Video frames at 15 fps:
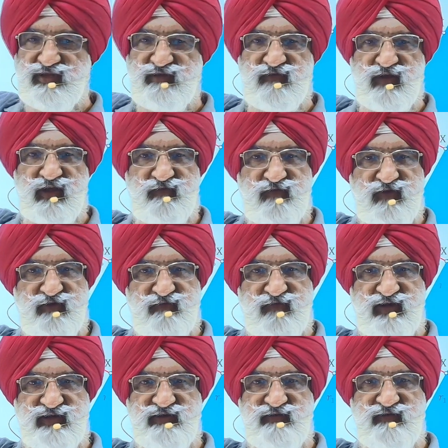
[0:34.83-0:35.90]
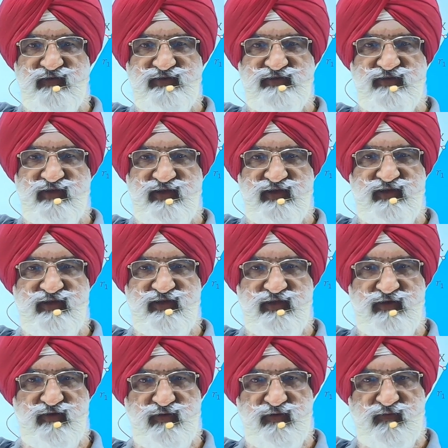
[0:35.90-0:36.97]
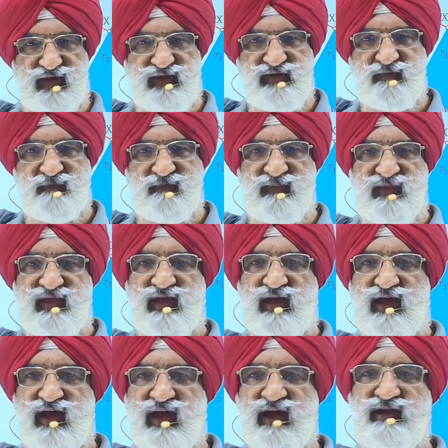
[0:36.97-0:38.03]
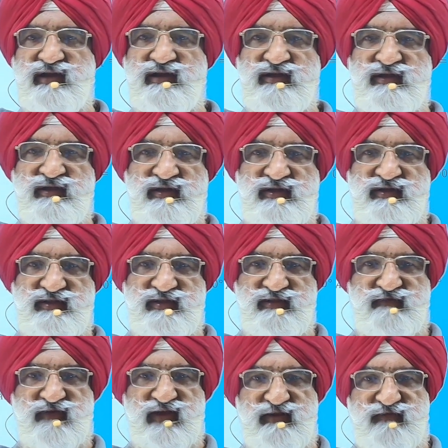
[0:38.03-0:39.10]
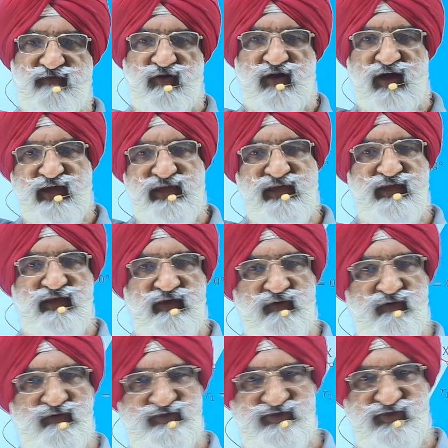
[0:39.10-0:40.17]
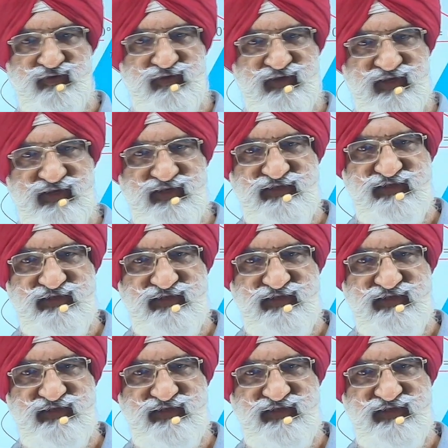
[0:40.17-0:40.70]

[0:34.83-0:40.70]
value for refractive index of air equal to 1 and the value for I equal to 0 degrees.